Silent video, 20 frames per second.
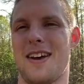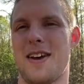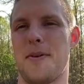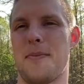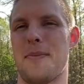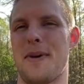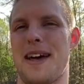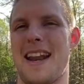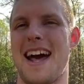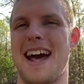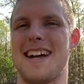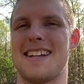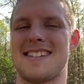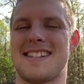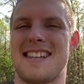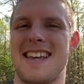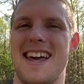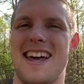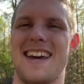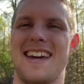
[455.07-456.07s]
but as
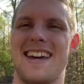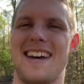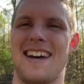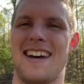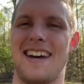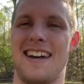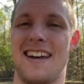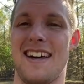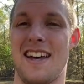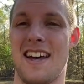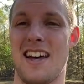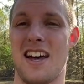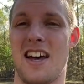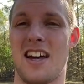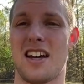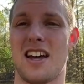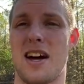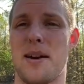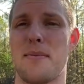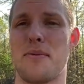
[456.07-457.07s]
they
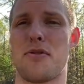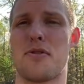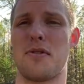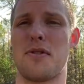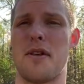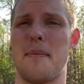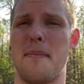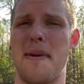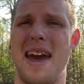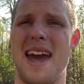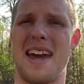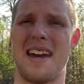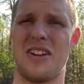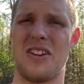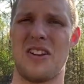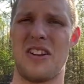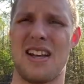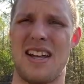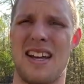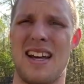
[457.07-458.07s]
come through the
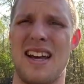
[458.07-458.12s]
mail.